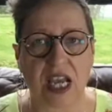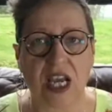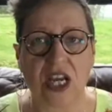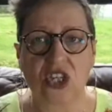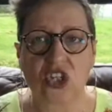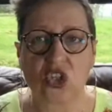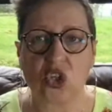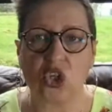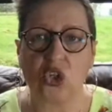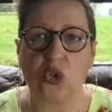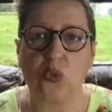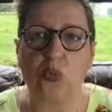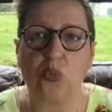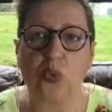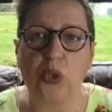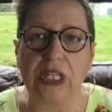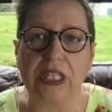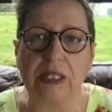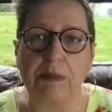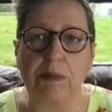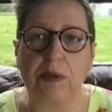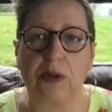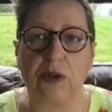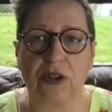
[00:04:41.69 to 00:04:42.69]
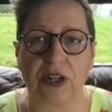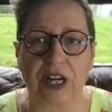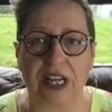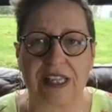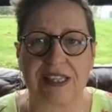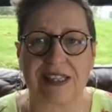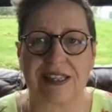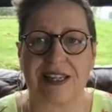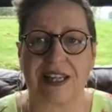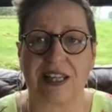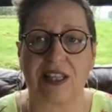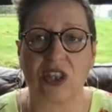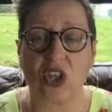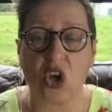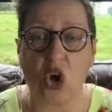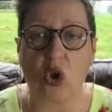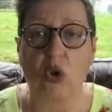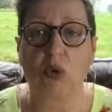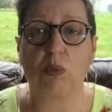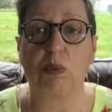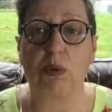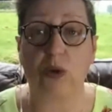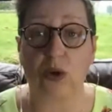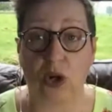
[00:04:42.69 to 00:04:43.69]
So it will procrastinate the
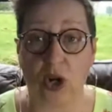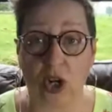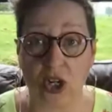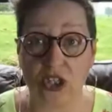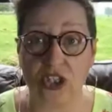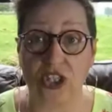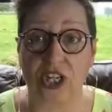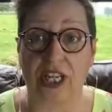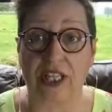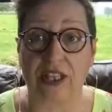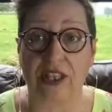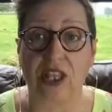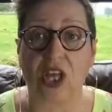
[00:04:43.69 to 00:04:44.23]
whole project,